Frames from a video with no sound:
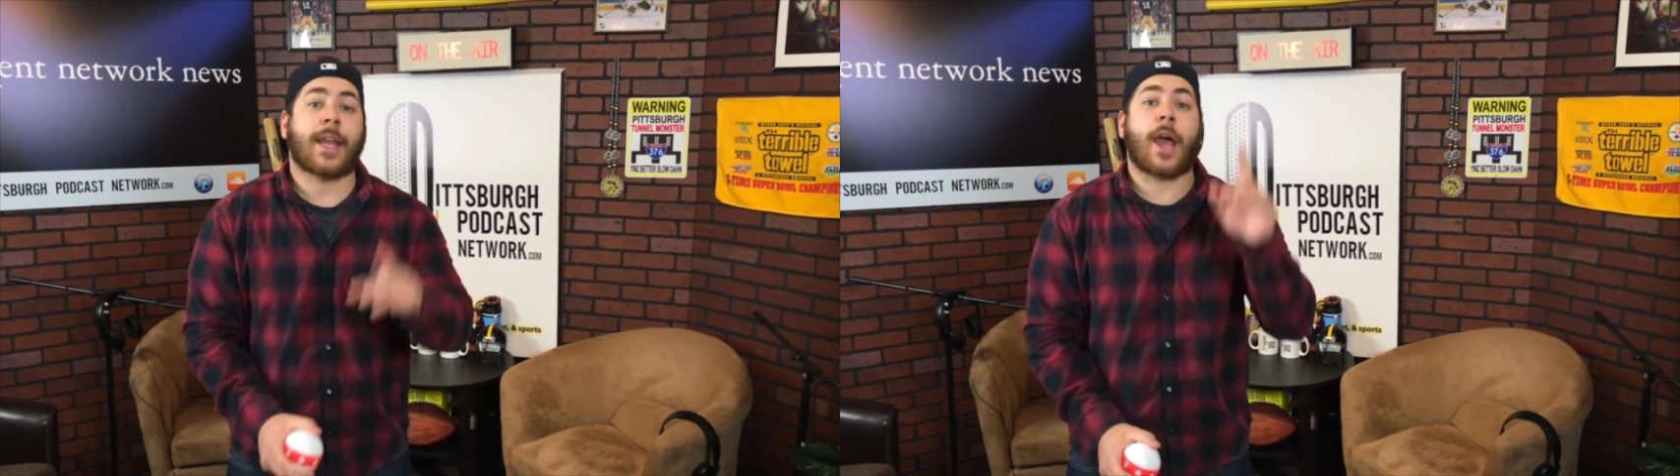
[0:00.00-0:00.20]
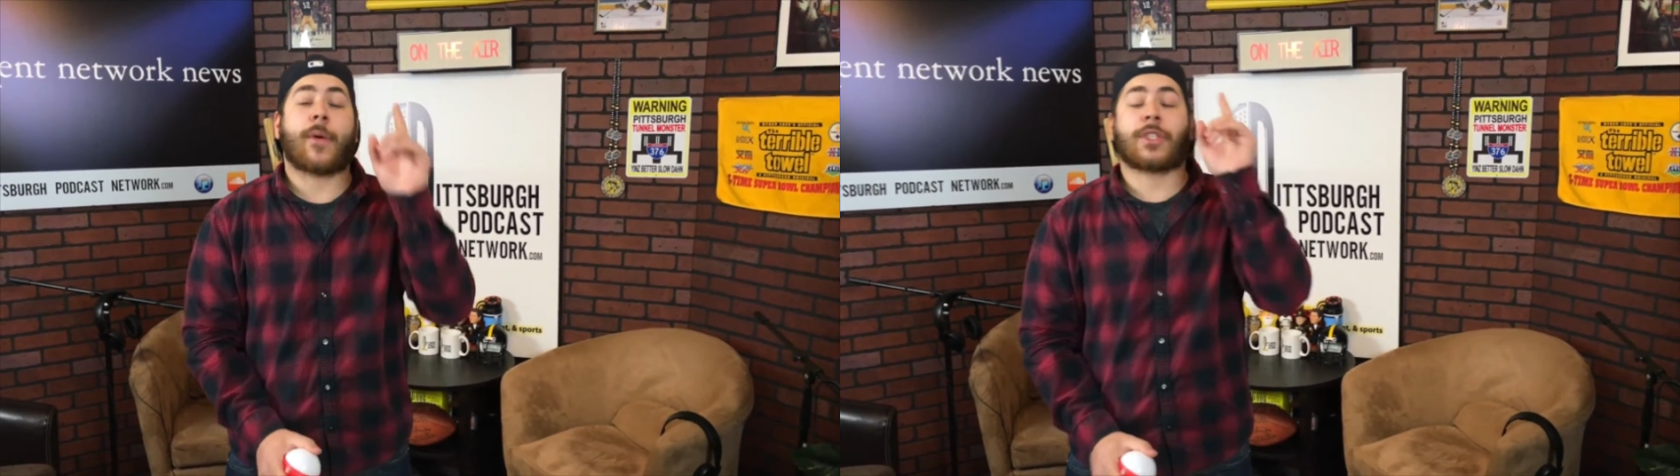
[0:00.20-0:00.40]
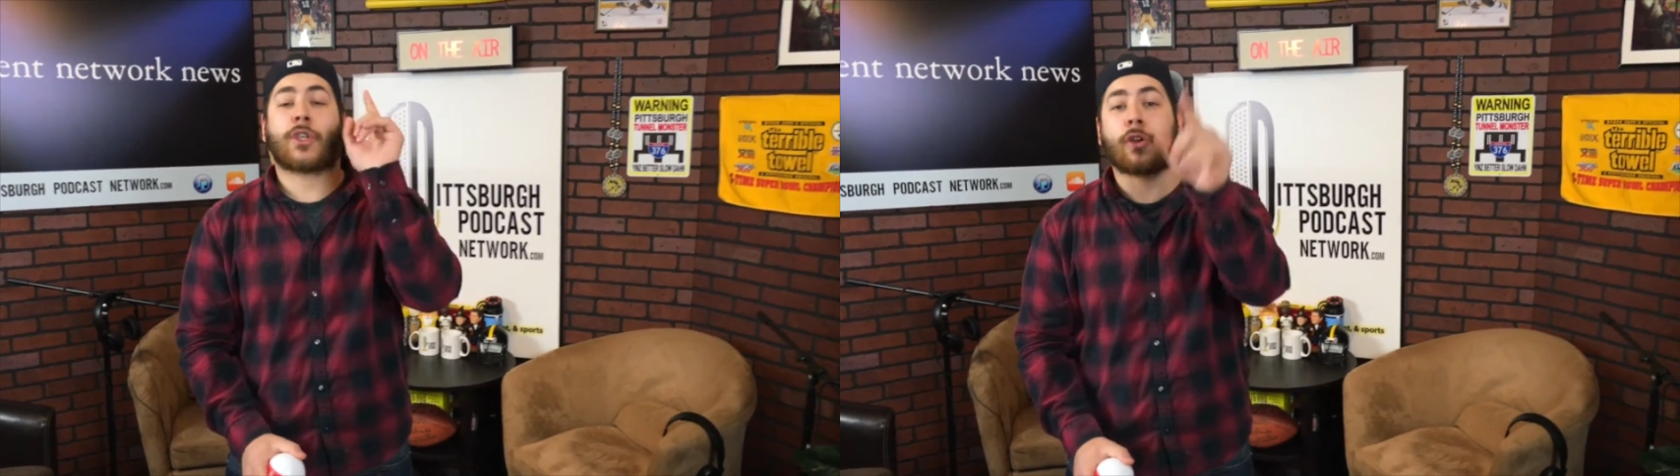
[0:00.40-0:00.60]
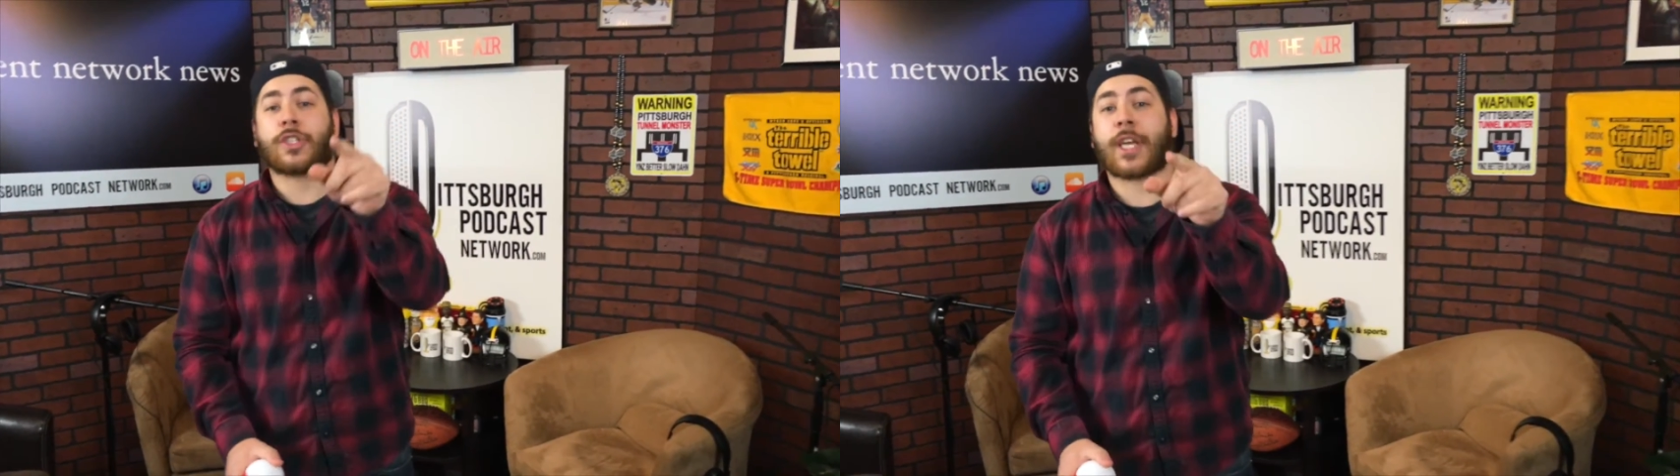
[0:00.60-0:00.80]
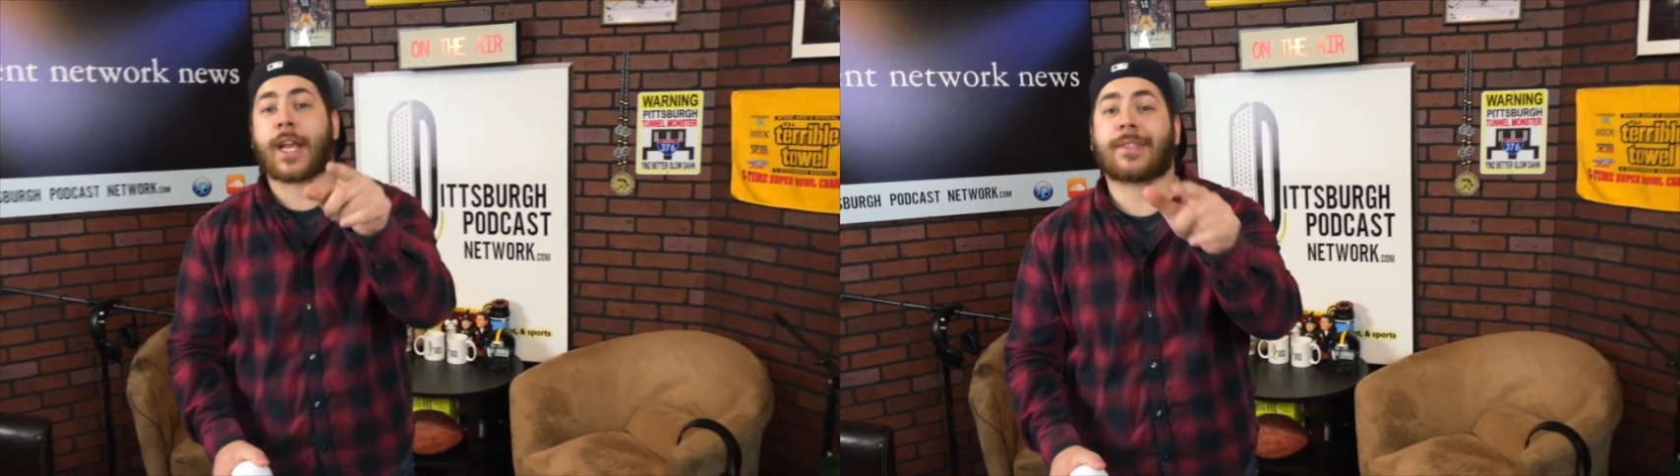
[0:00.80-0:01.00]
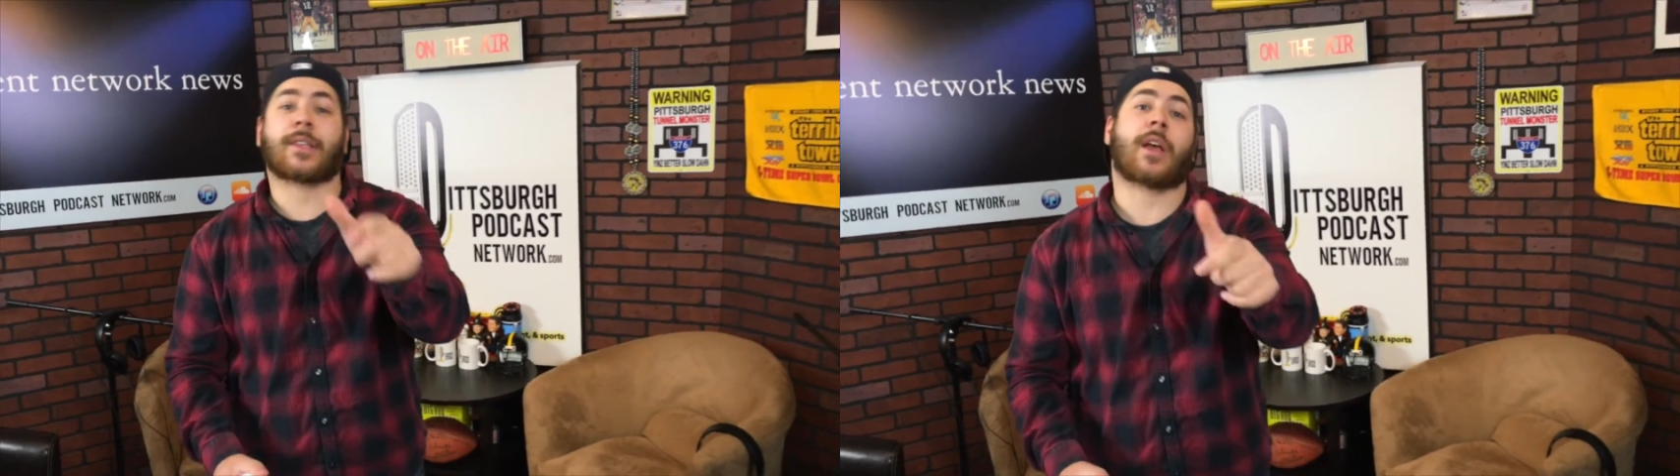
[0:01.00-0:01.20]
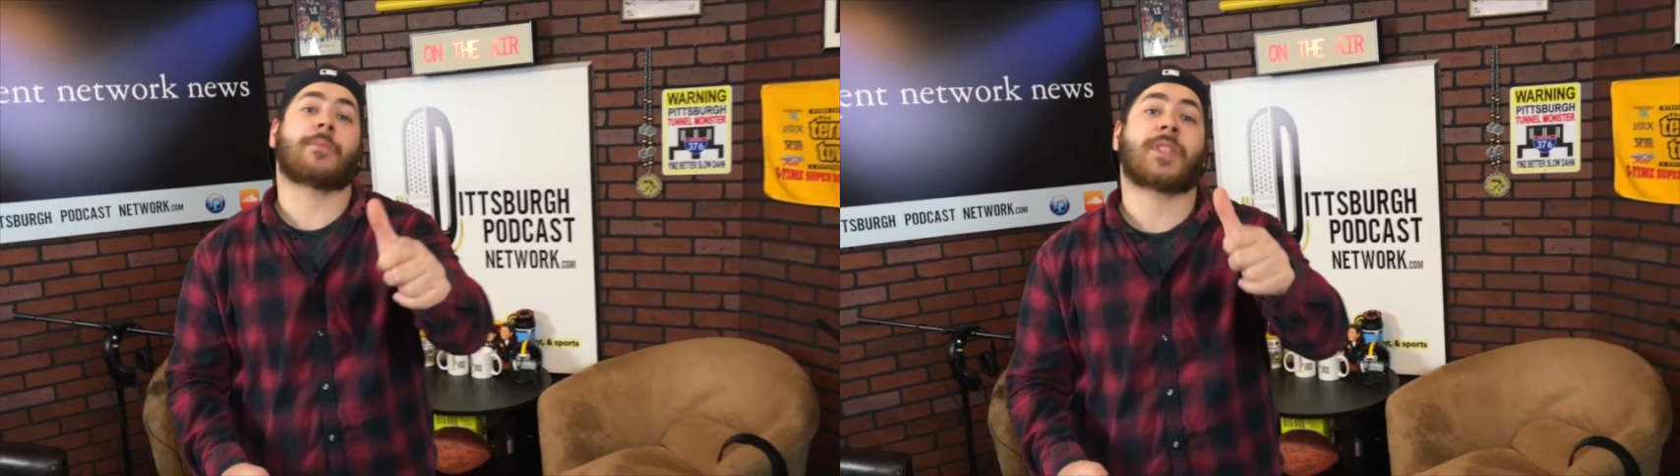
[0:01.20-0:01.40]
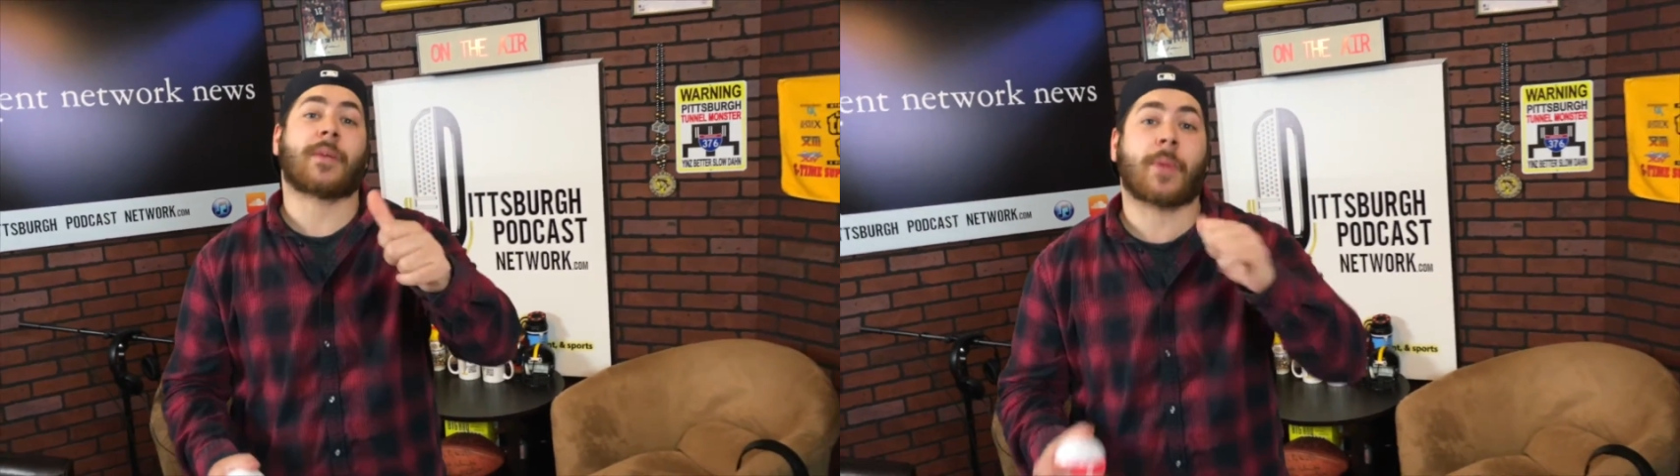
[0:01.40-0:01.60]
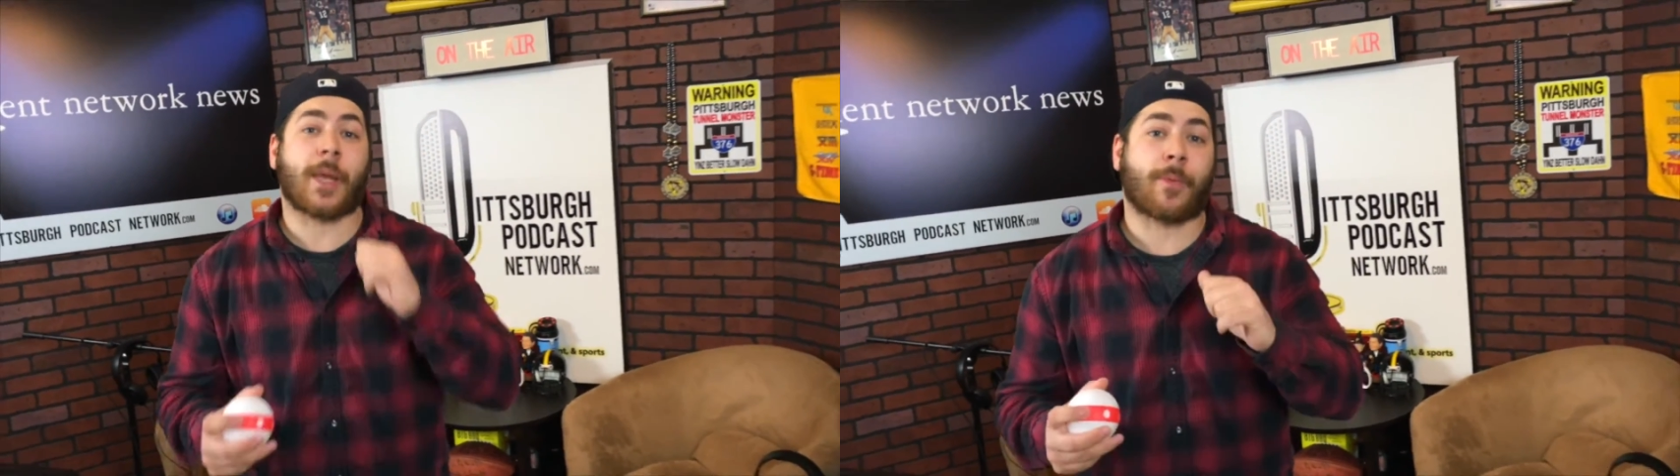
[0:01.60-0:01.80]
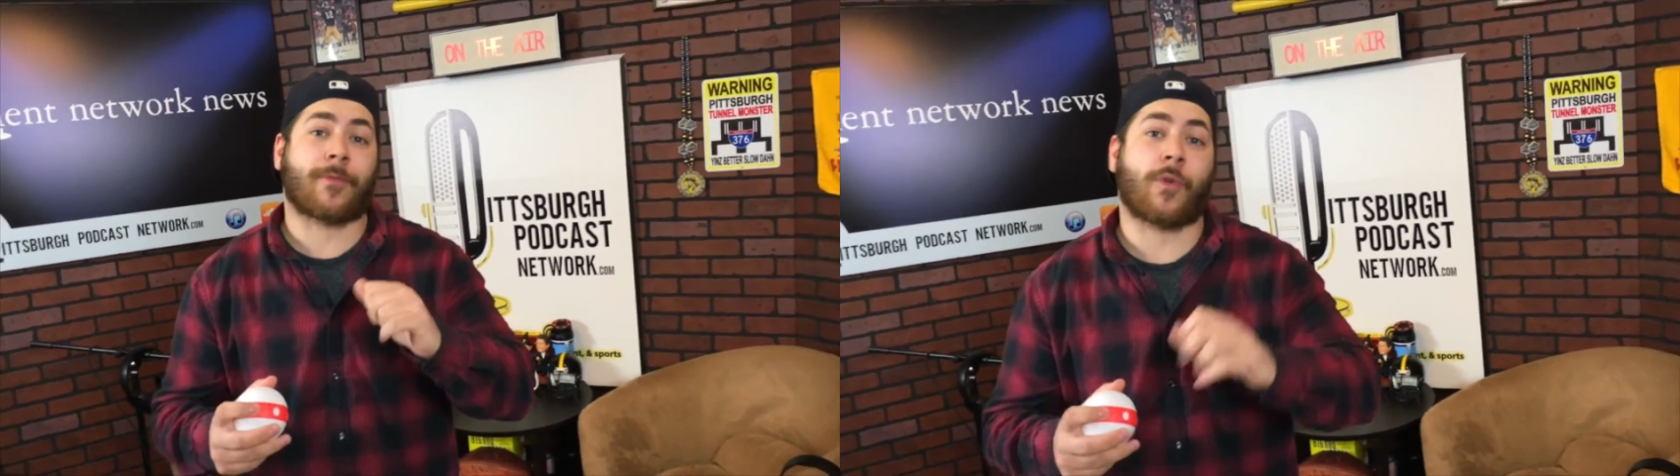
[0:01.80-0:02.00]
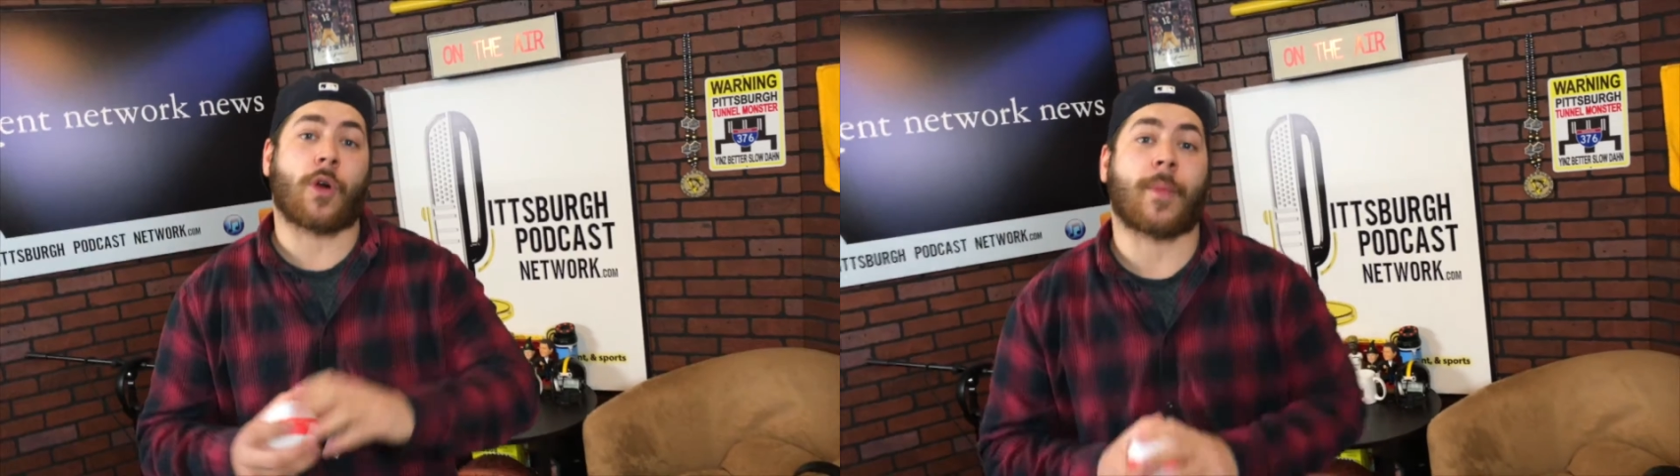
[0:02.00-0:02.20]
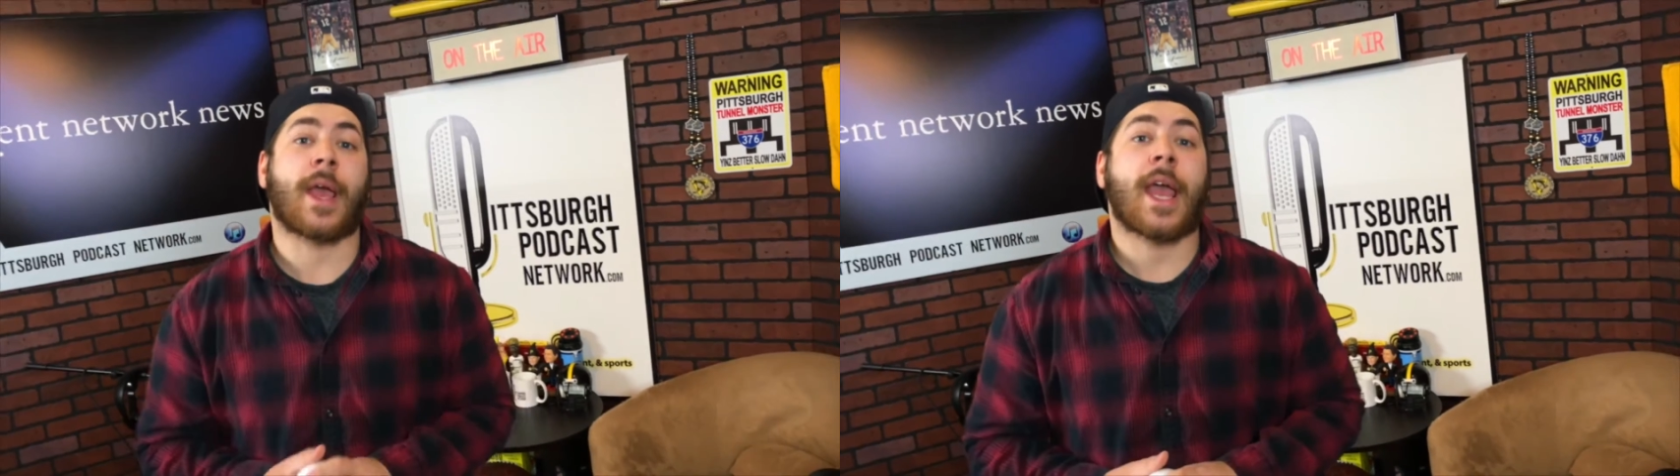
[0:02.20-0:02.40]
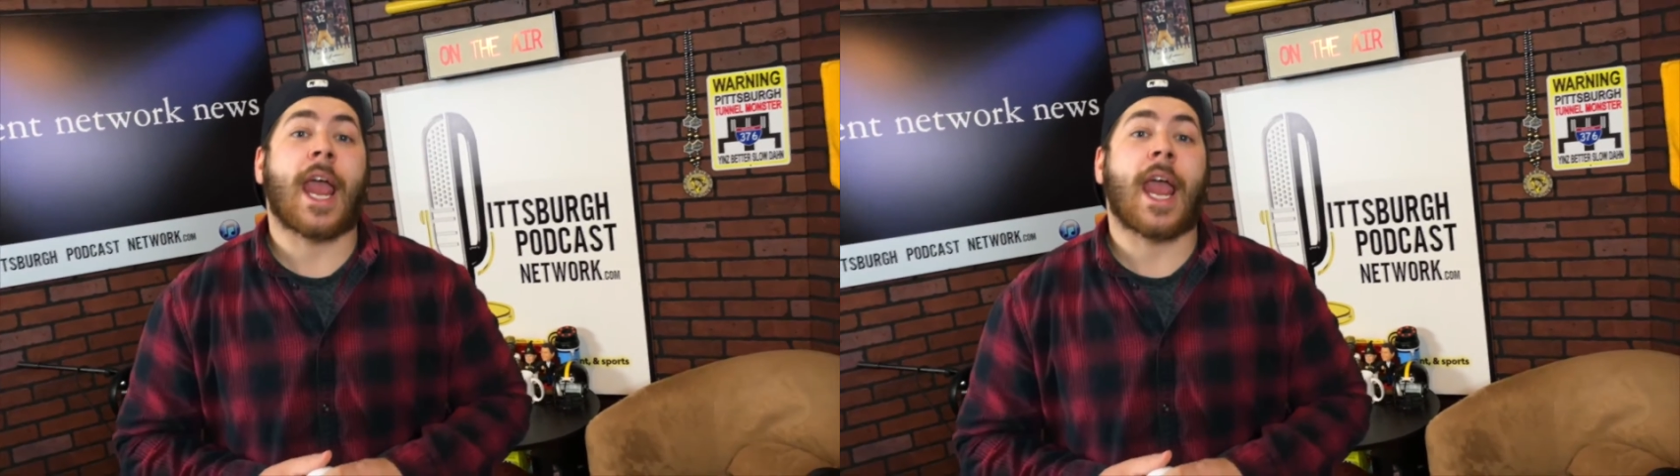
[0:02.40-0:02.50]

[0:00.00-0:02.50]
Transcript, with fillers: Now it's your chance to come see me perform.